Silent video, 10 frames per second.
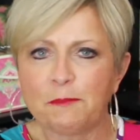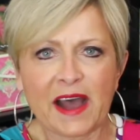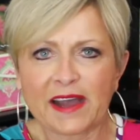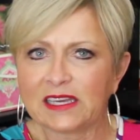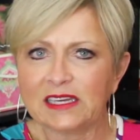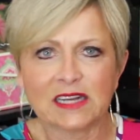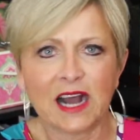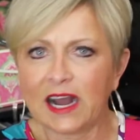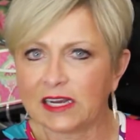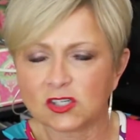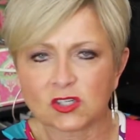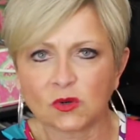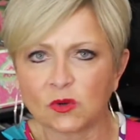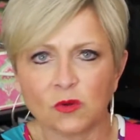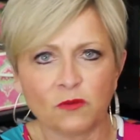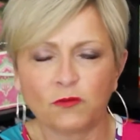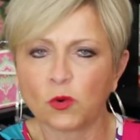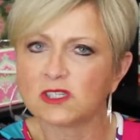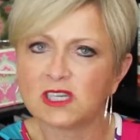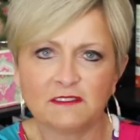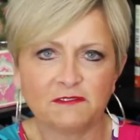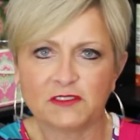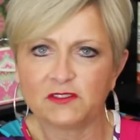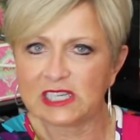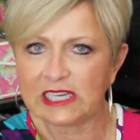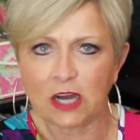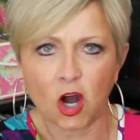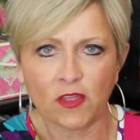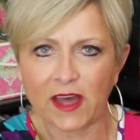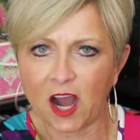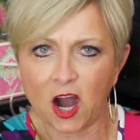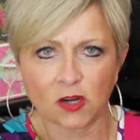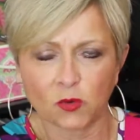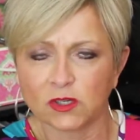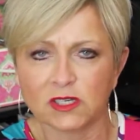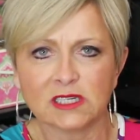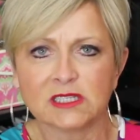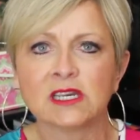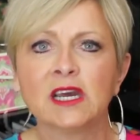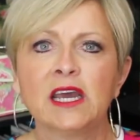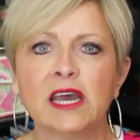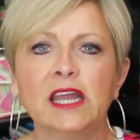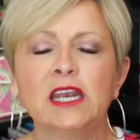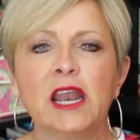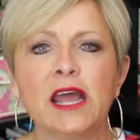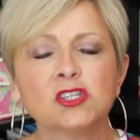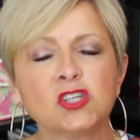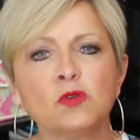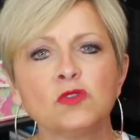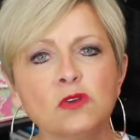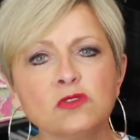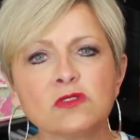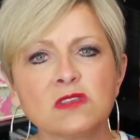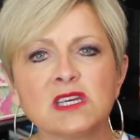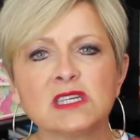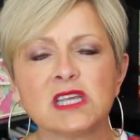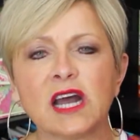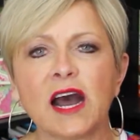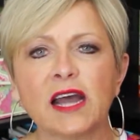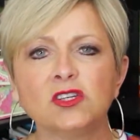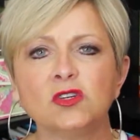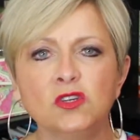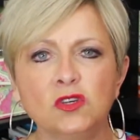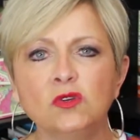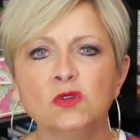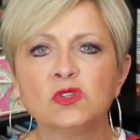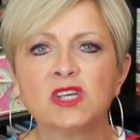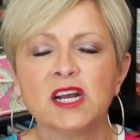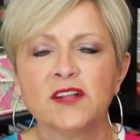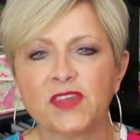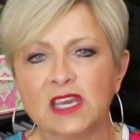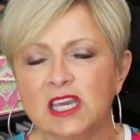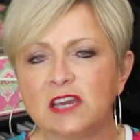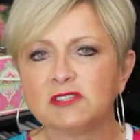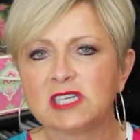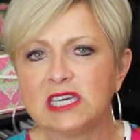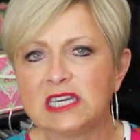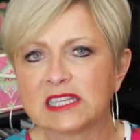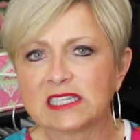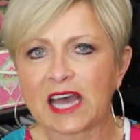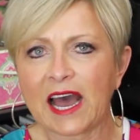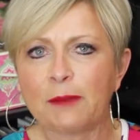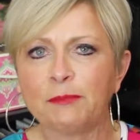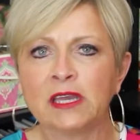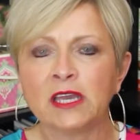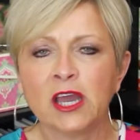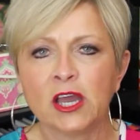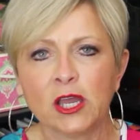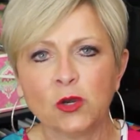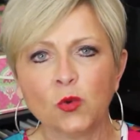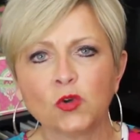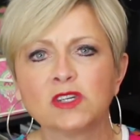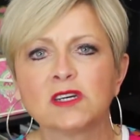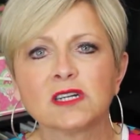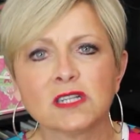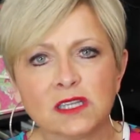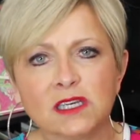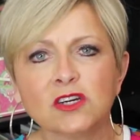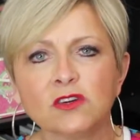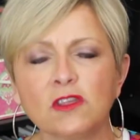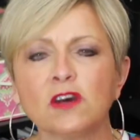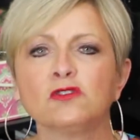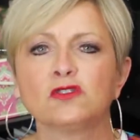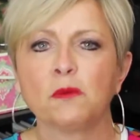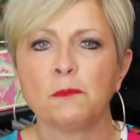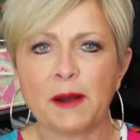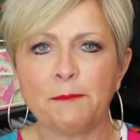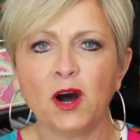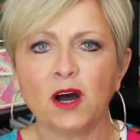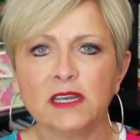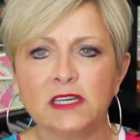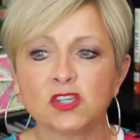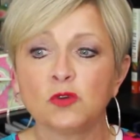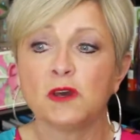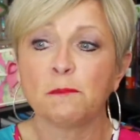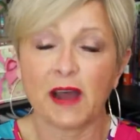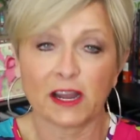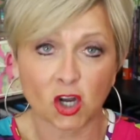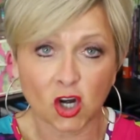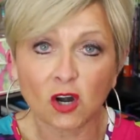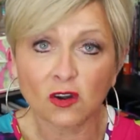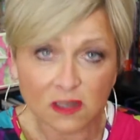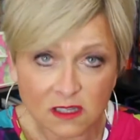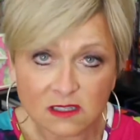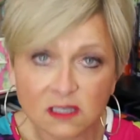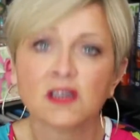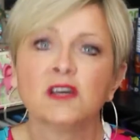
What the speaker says: back in high school, 14, 15, all that awkwardness. And so those are the things that I had to use the EFT and the tapping in order to clear those from my body so that my current